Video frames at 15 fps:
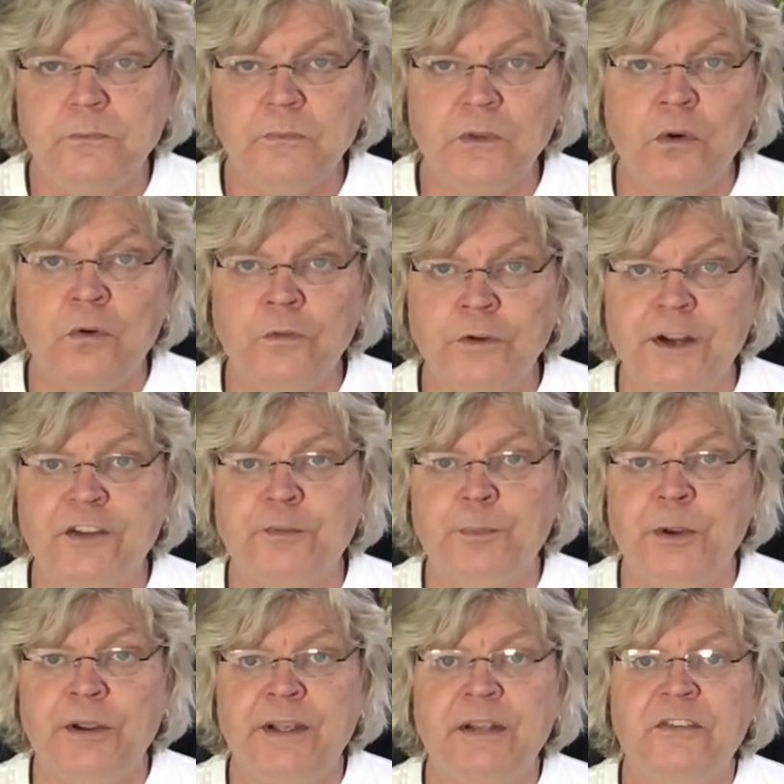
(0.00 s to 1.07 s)
over
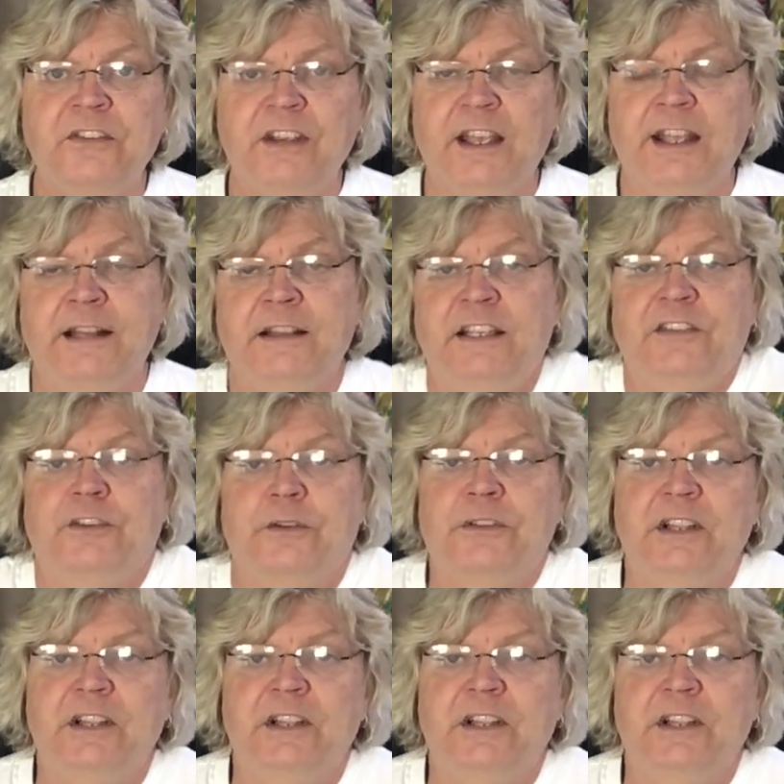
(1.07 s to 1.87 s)
experience, and these are